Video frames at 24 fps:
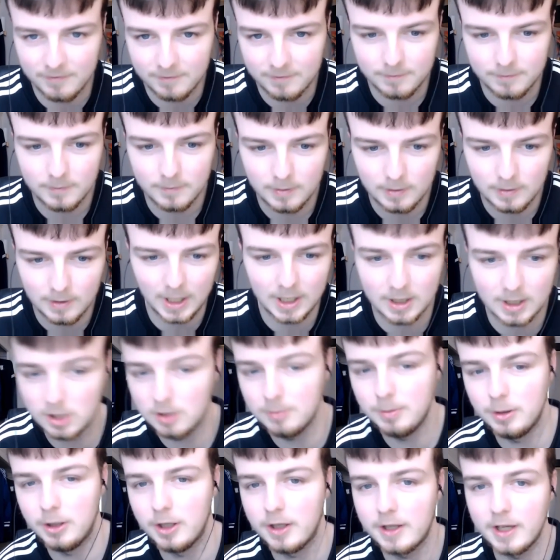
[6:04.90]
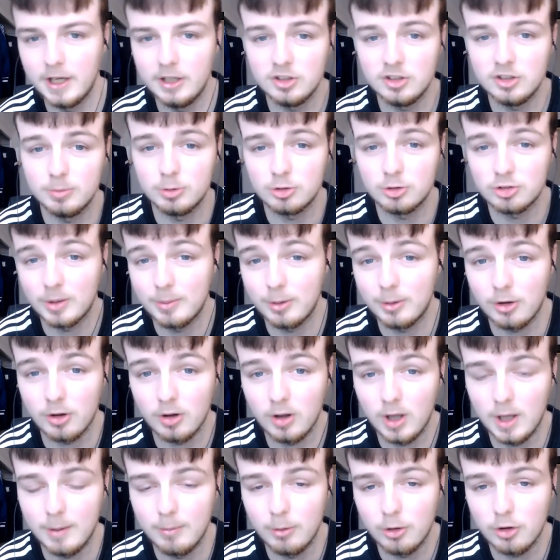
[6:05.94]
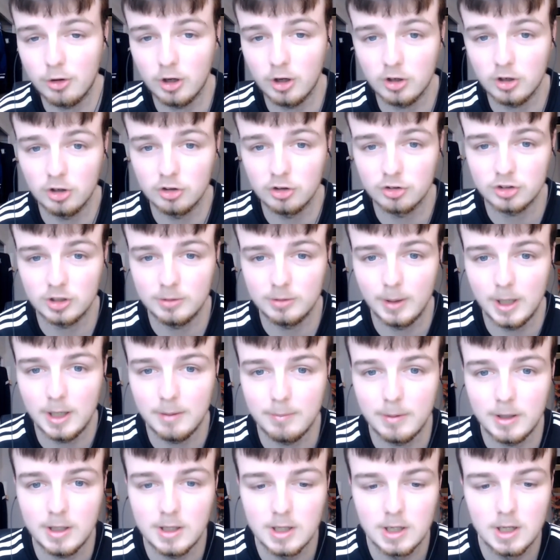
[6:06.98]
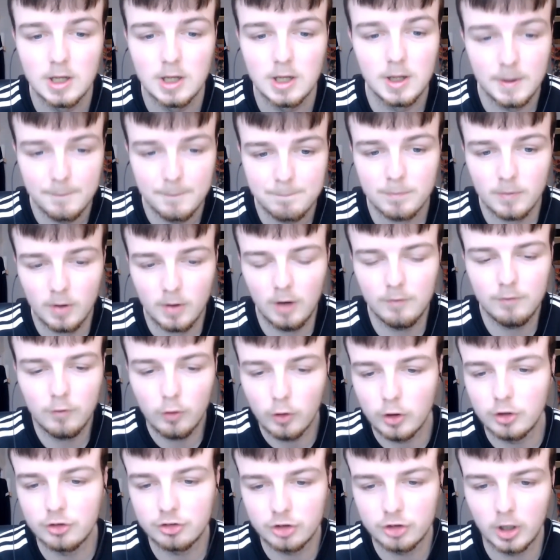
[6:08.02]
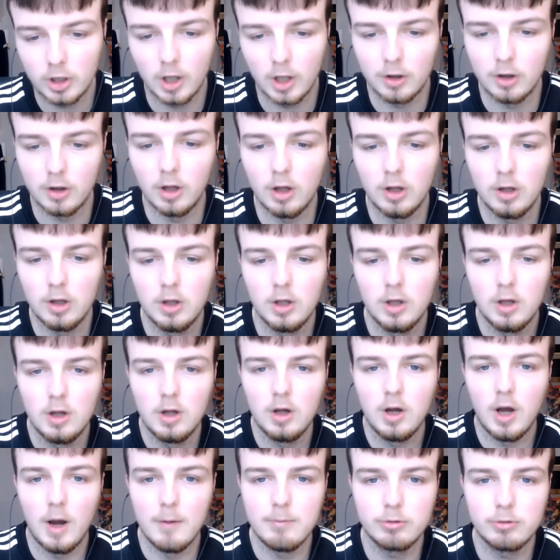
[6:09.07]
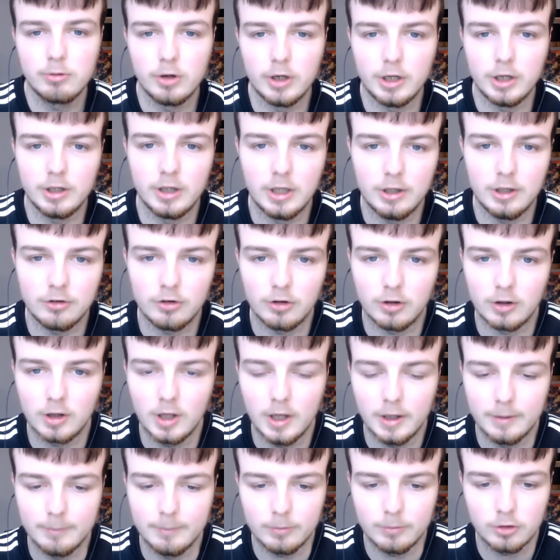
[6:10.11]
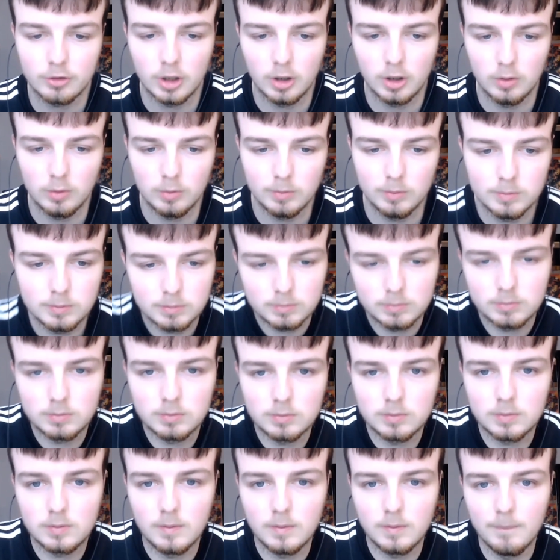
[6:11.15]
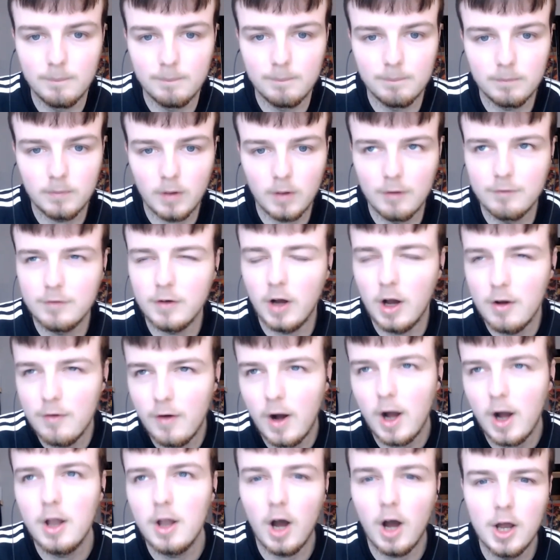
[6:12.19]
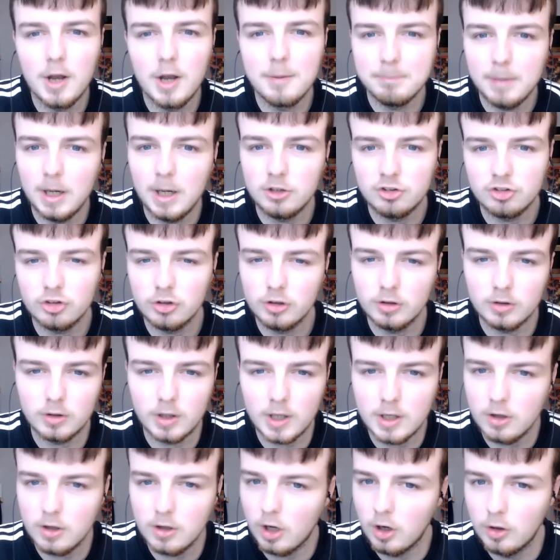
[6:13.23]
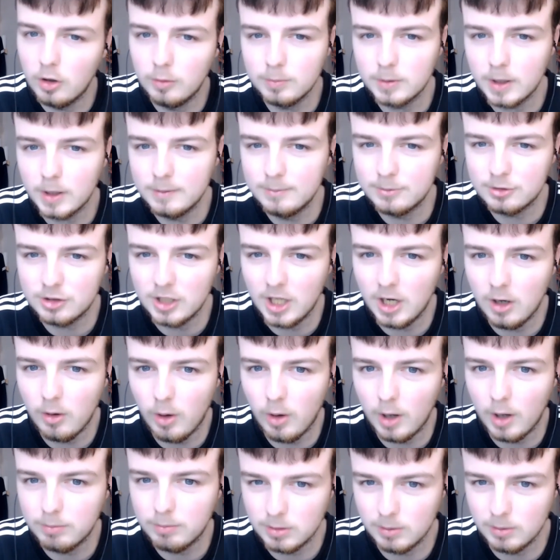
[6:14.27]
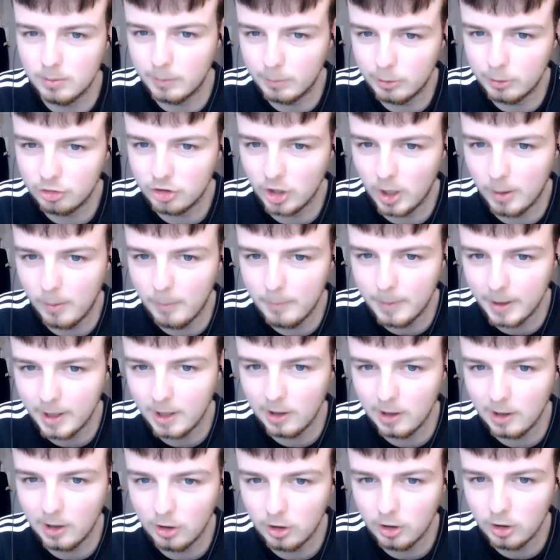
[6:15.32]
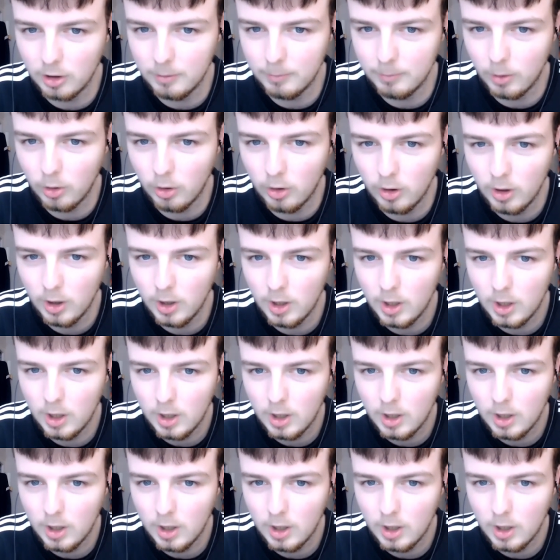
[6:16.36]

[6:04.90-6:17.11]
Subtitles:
of lack of communication between him and Tarkowski, maybe, I thought he still had a pretty decent game. So I'd imagine in home games now, I'd probably be starting with Mikhailenko more.